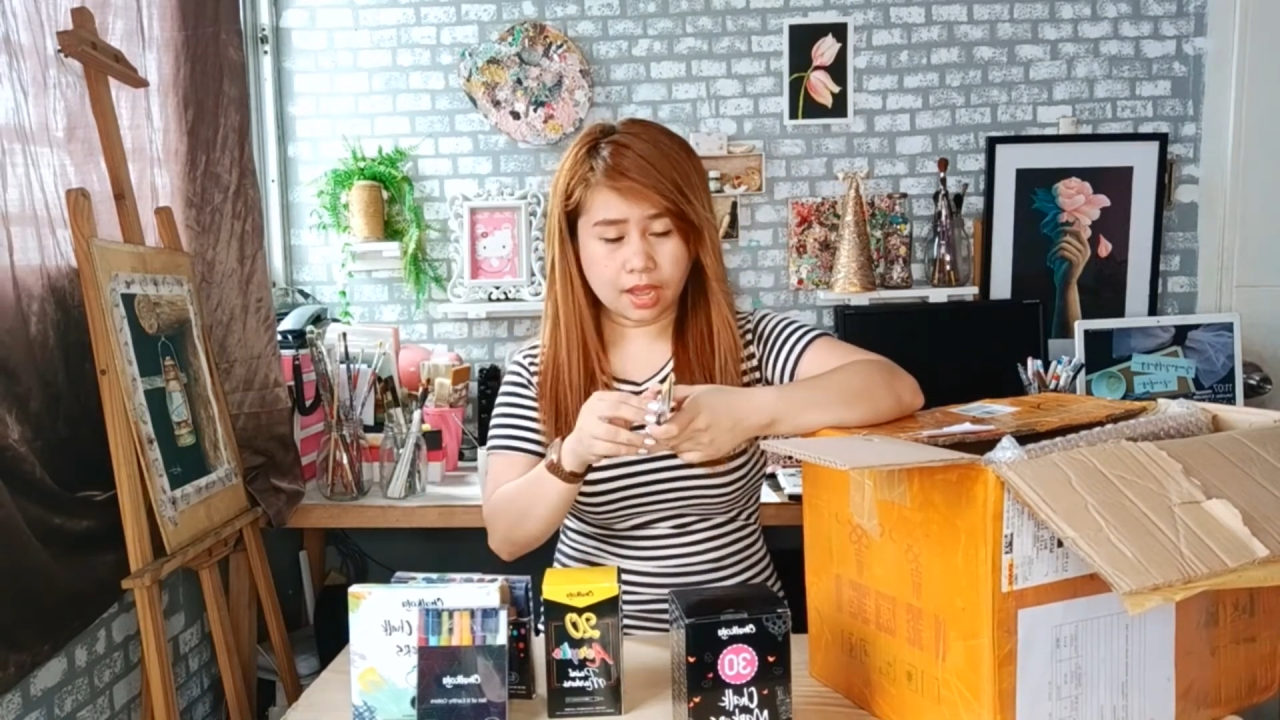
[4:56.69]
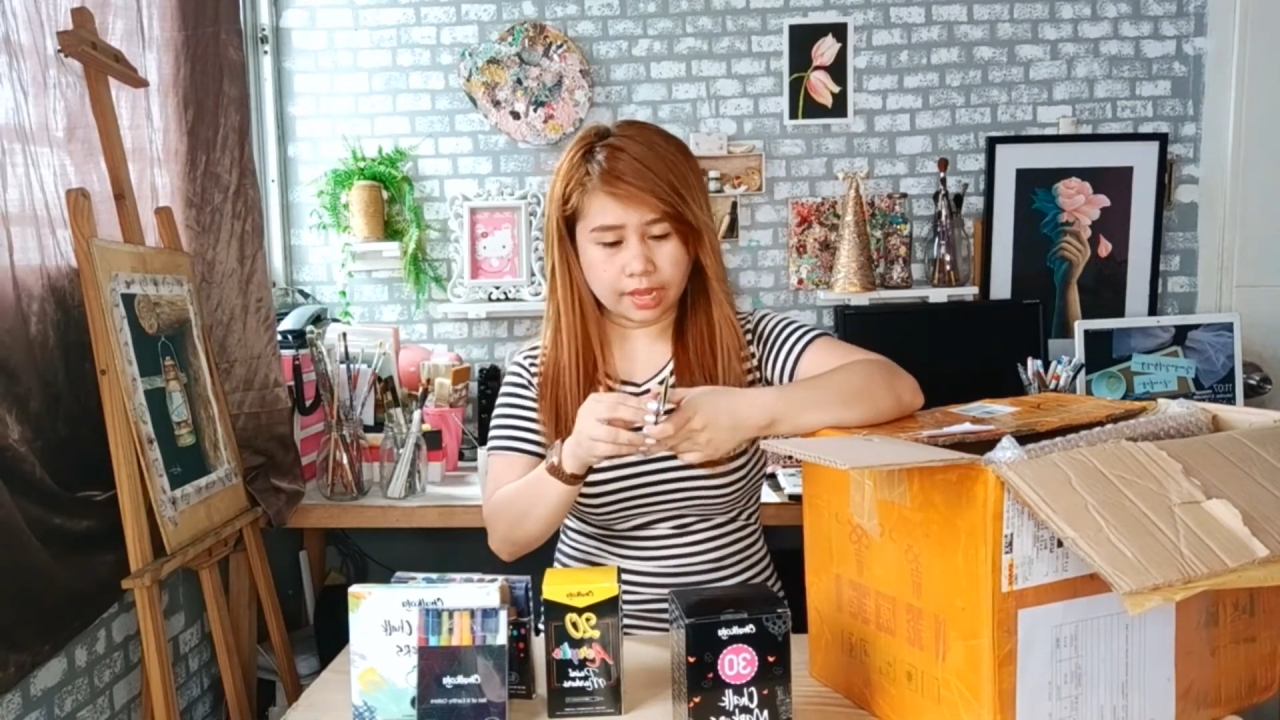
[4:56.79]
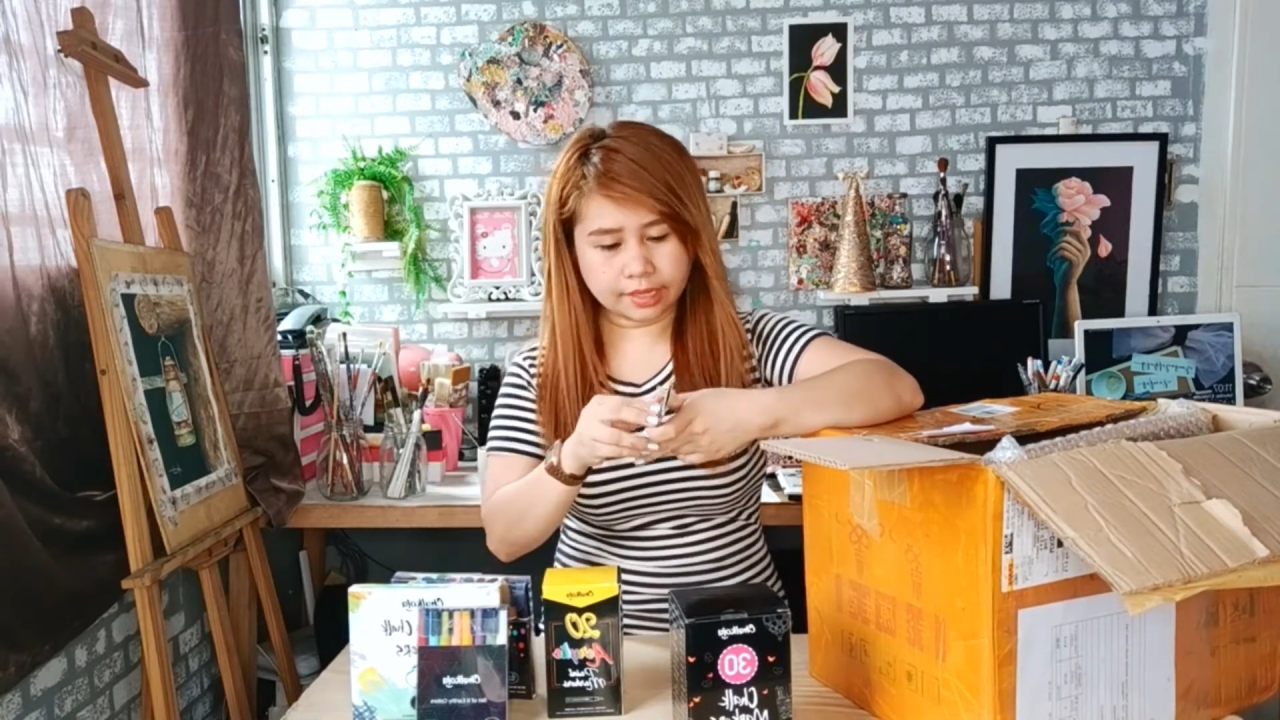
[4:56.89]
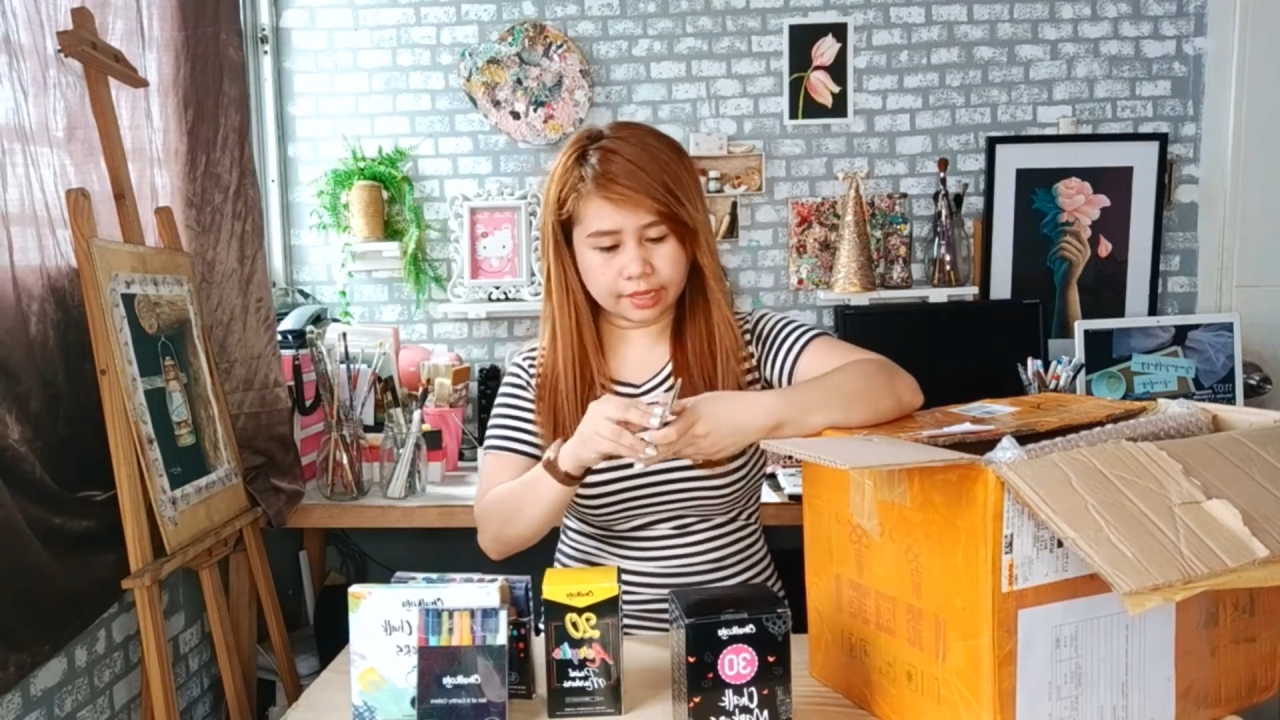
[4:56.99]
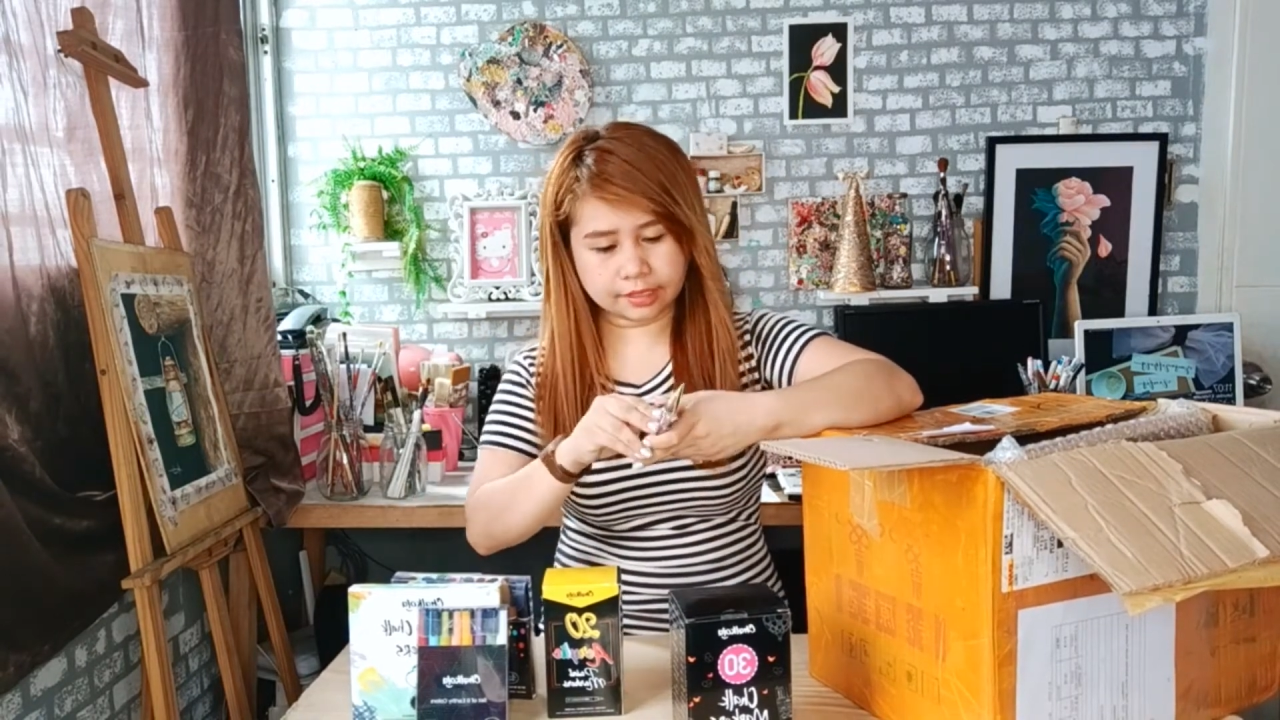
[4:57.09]
I
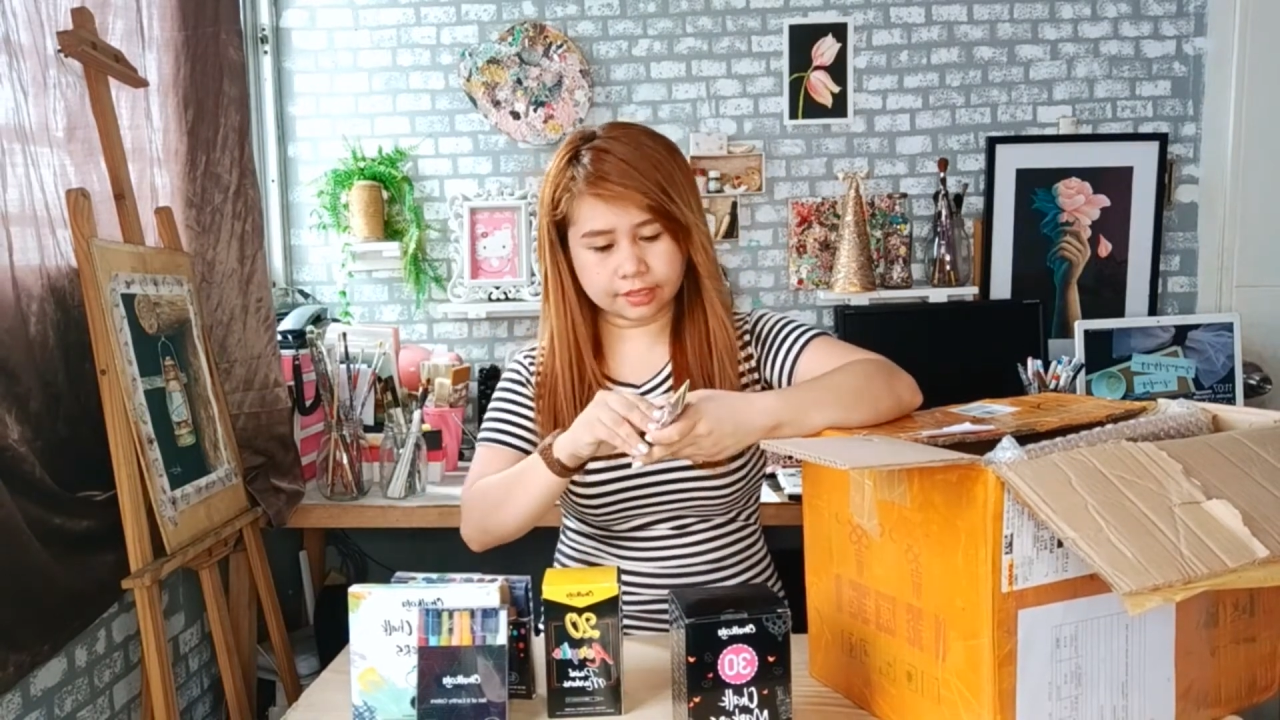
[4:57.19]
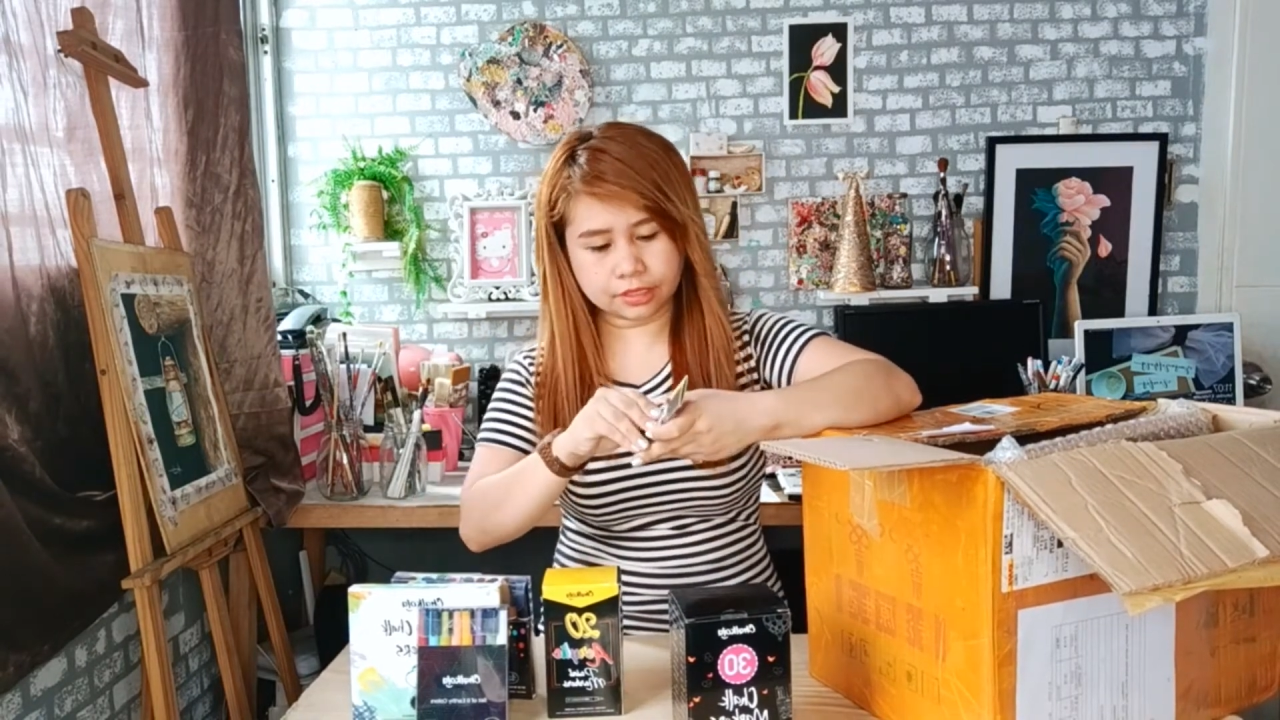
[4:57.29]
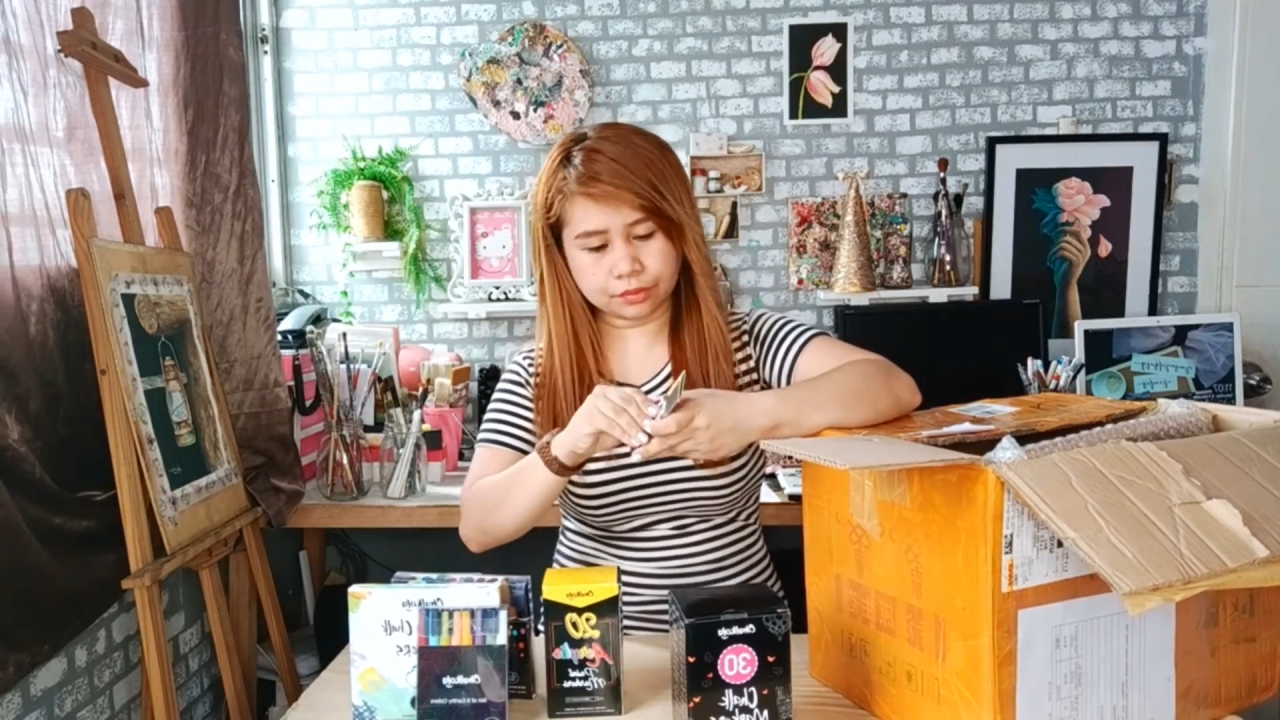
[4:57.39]
guess this